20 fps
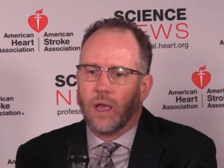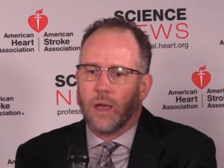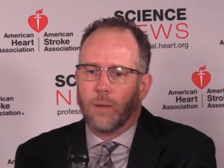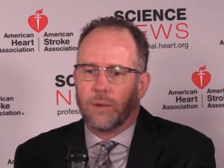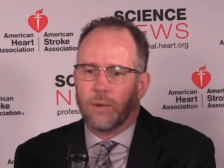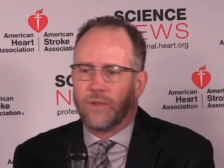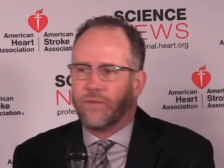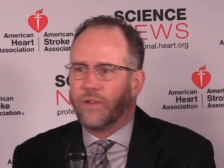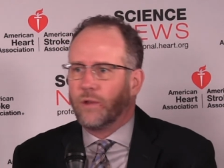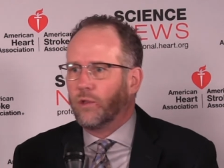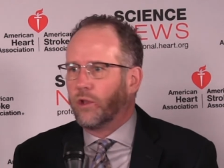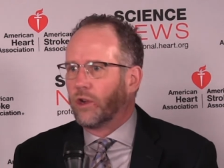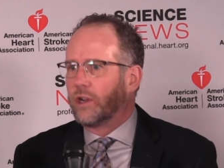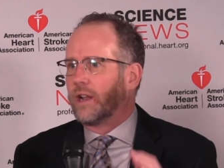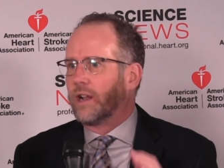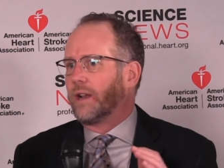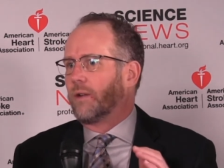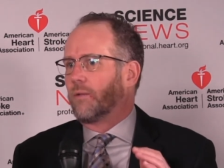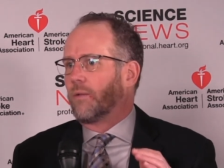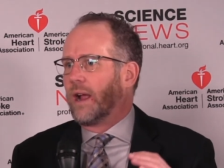But if you look
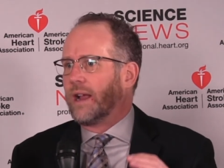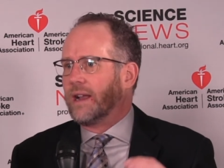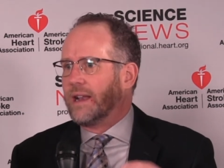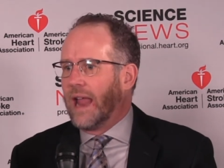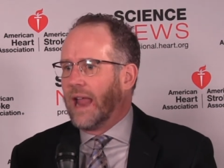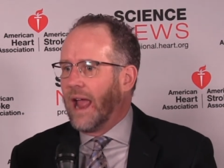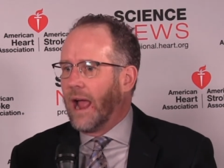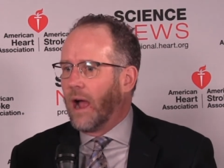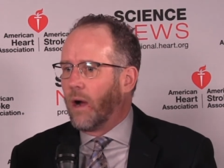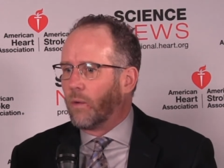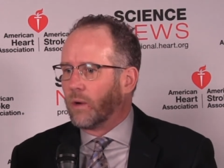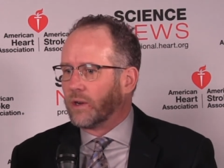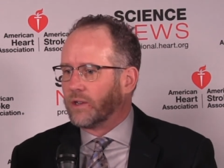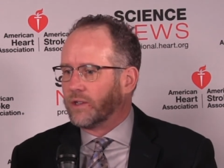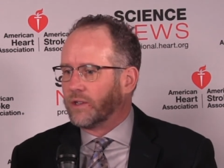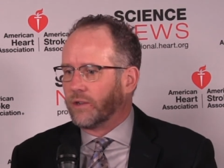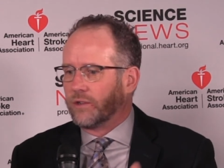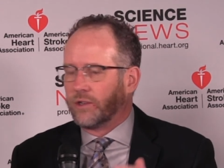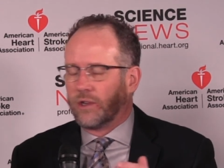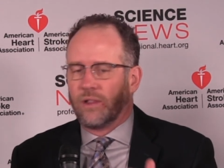at it right now, we're
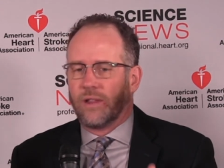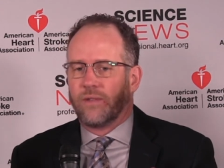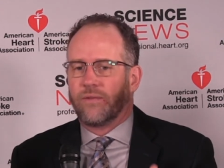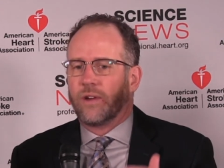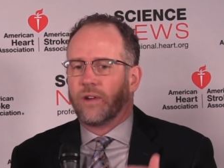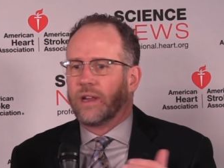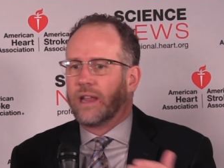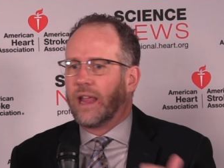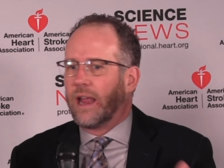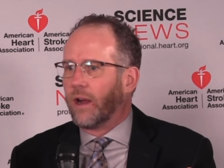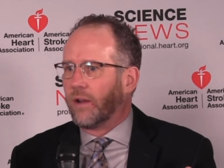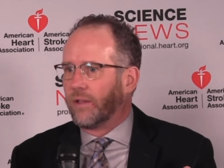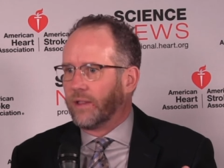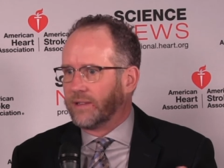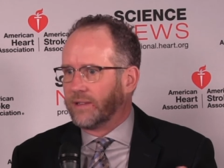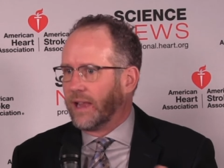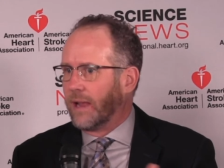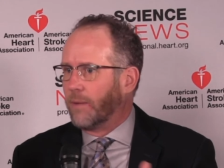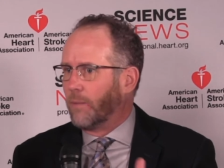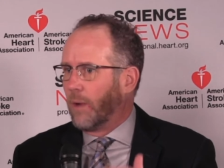still delivering care the
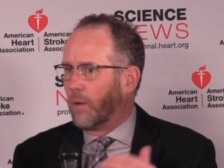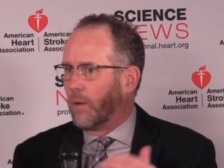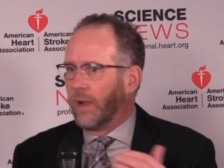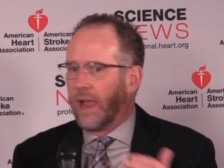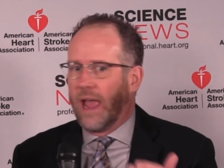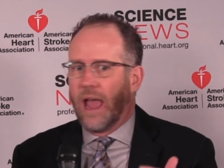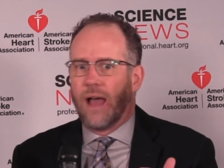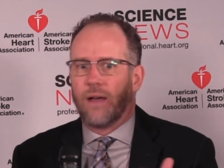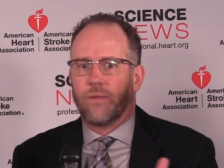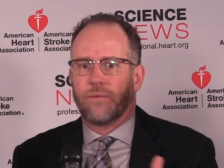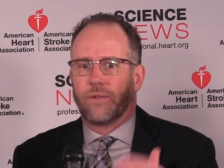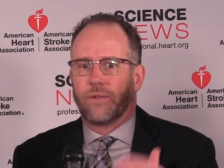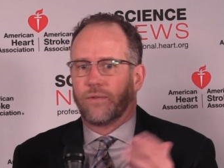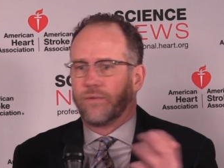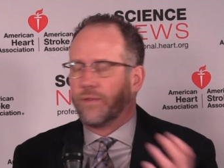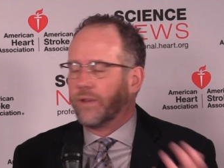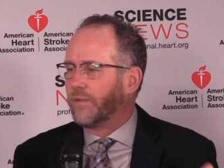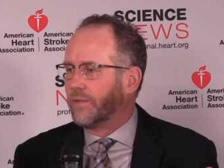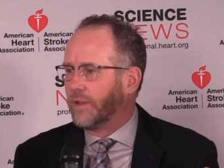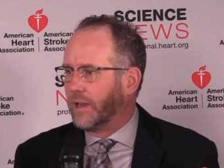same way we have for
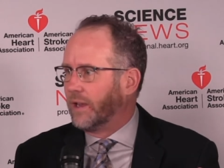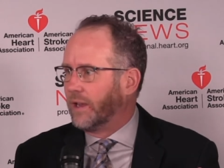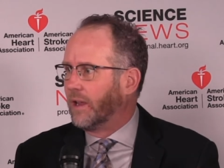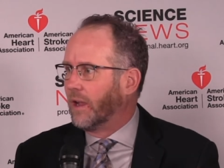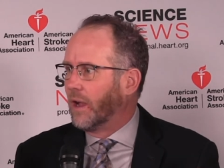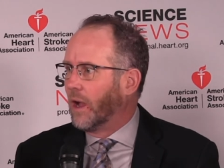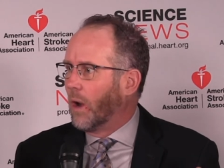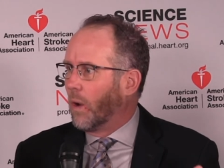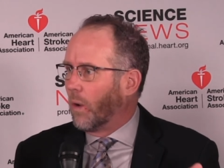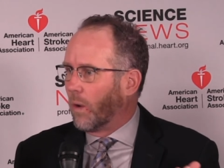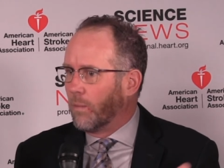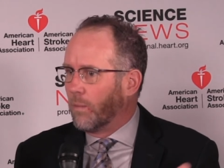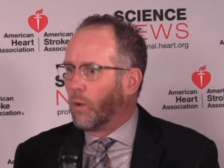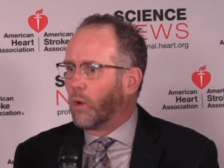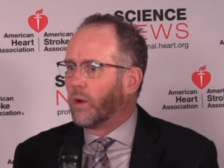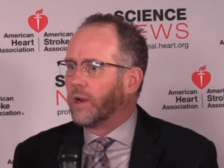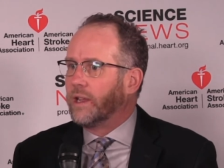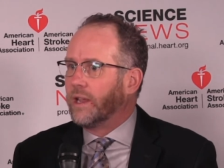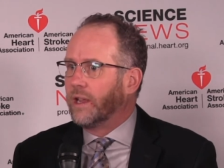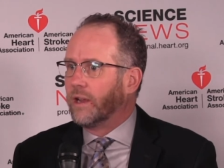50 or
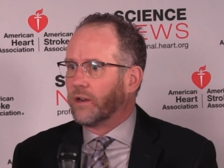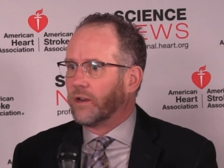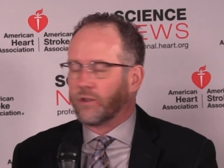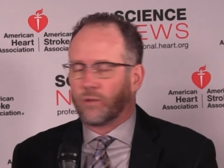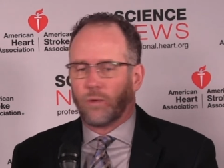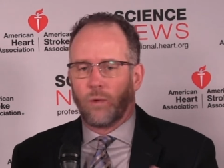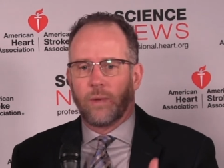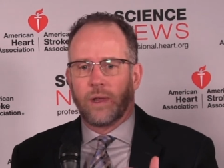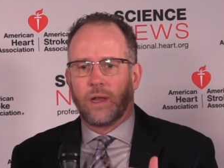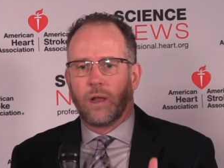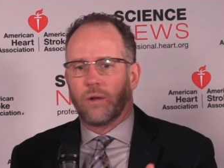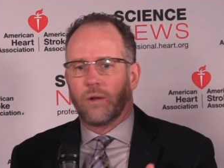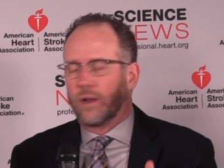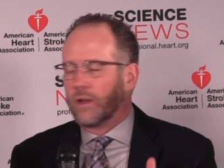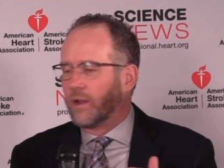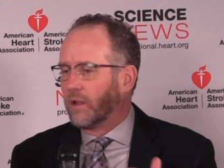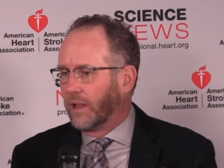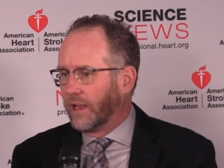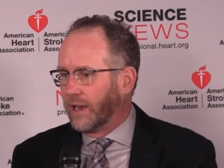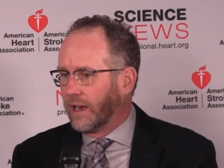more years when we go to
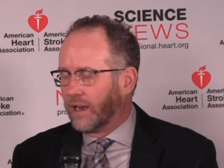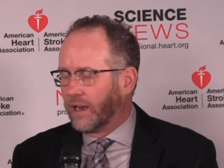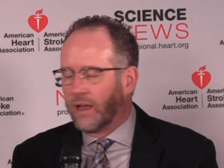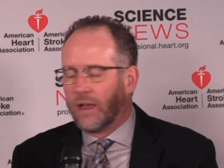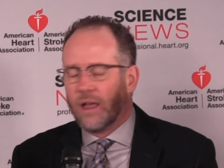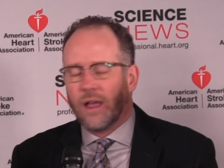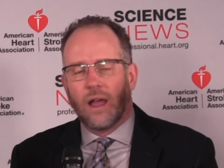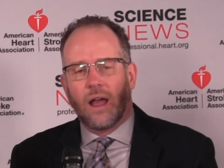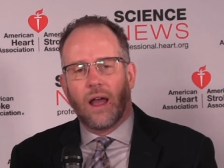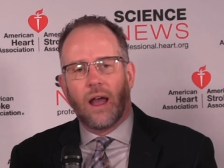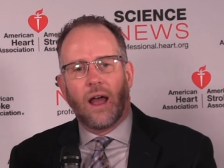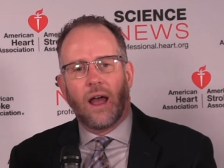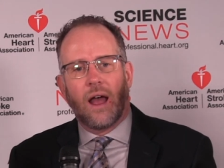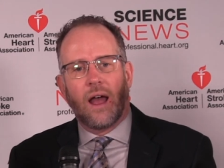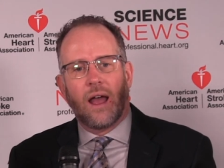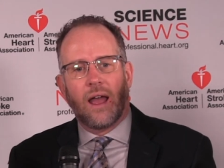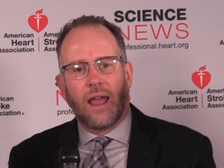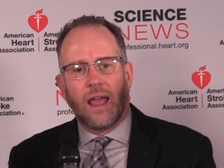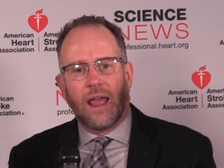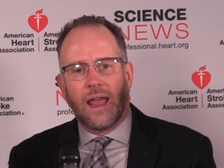clinic,
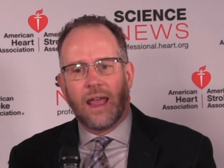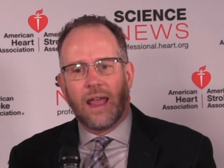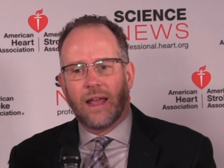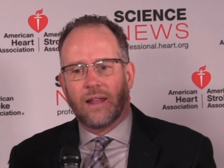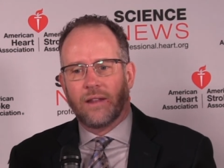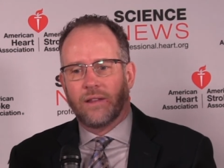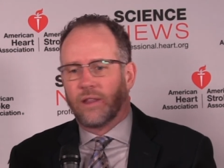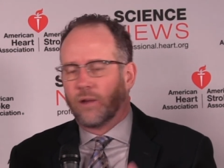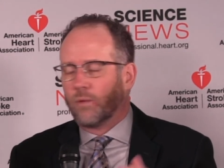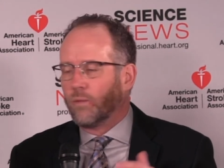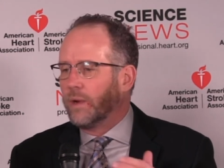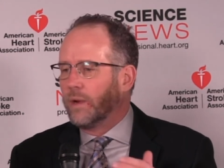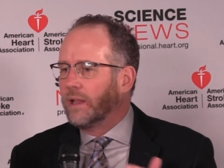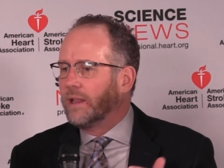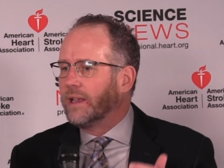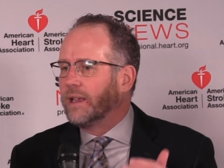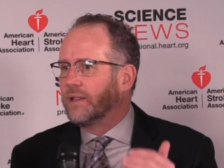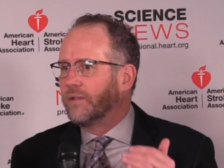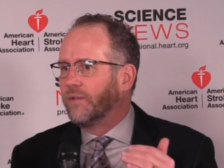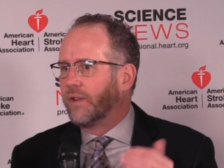and there
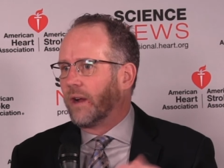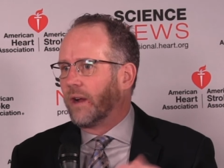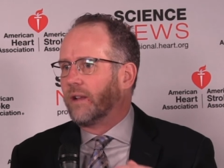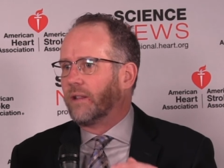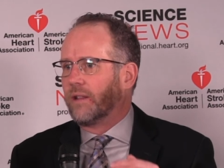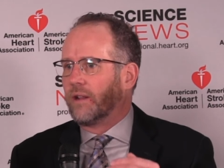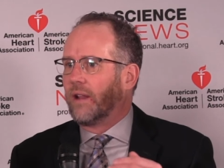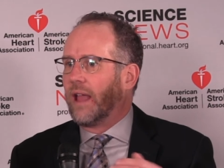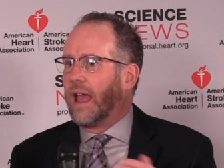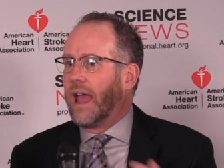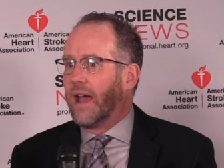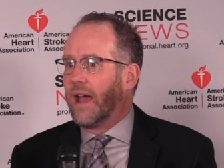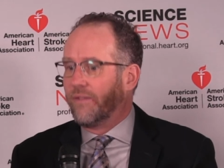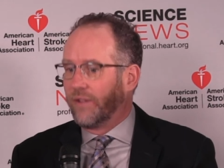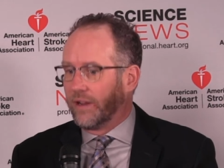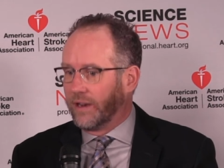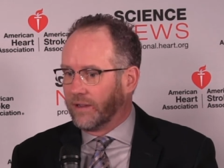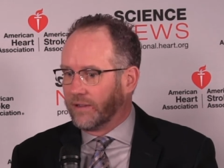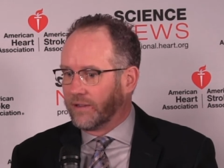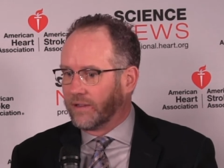really is very little
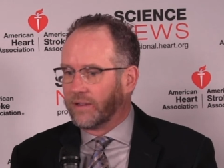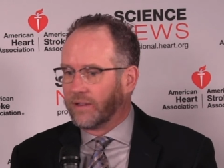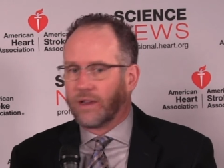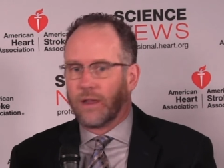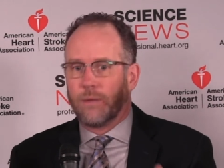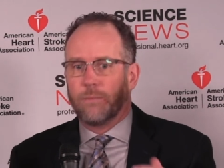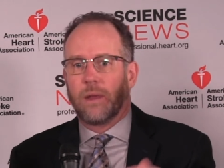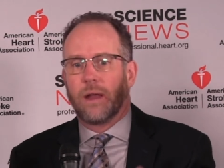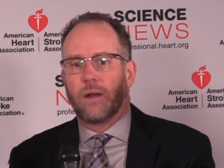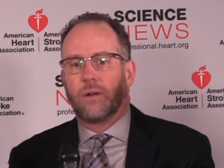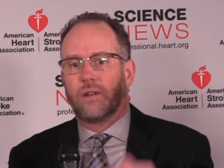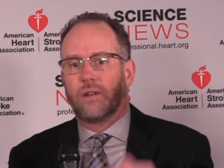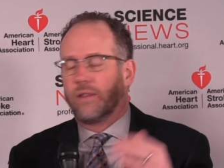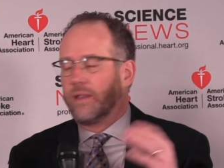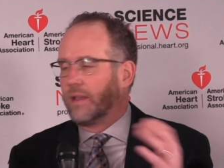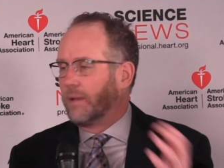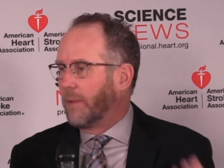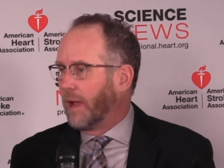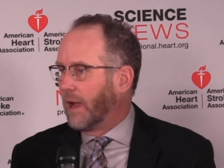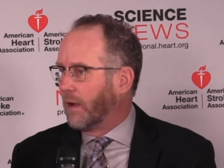evidence compared to
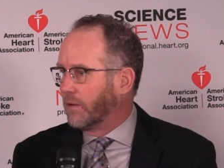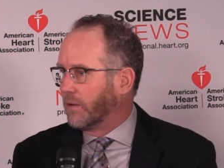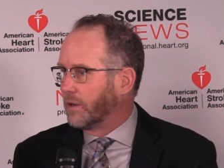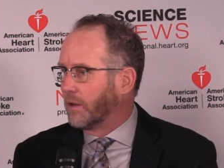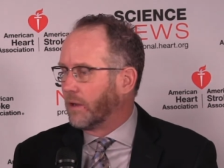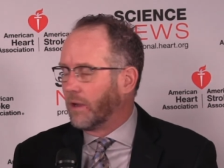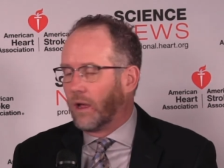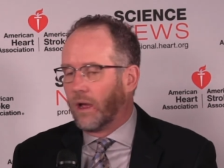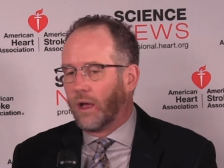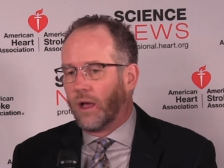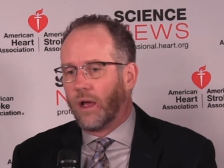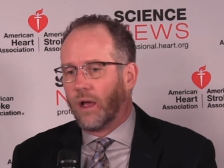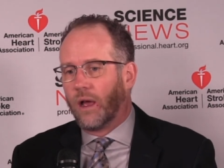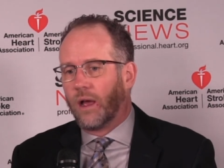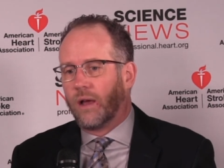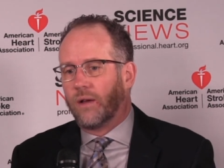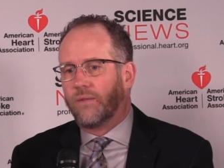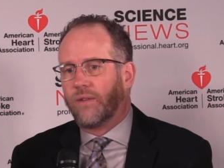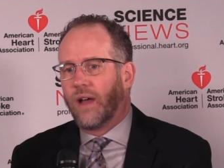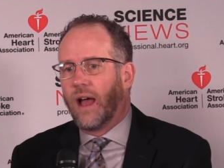the amount
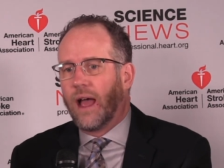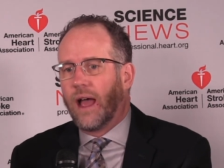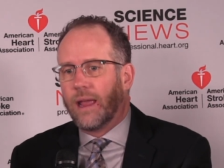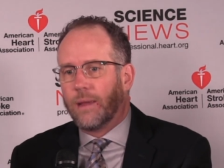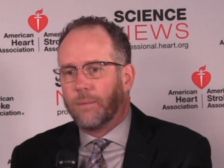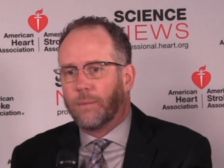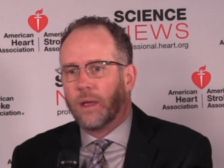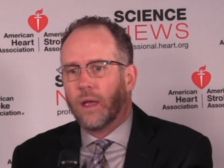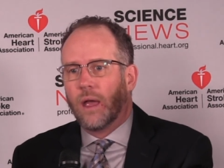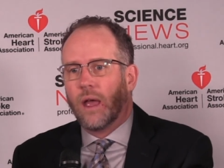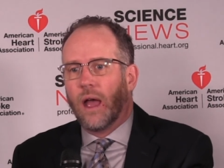of hype.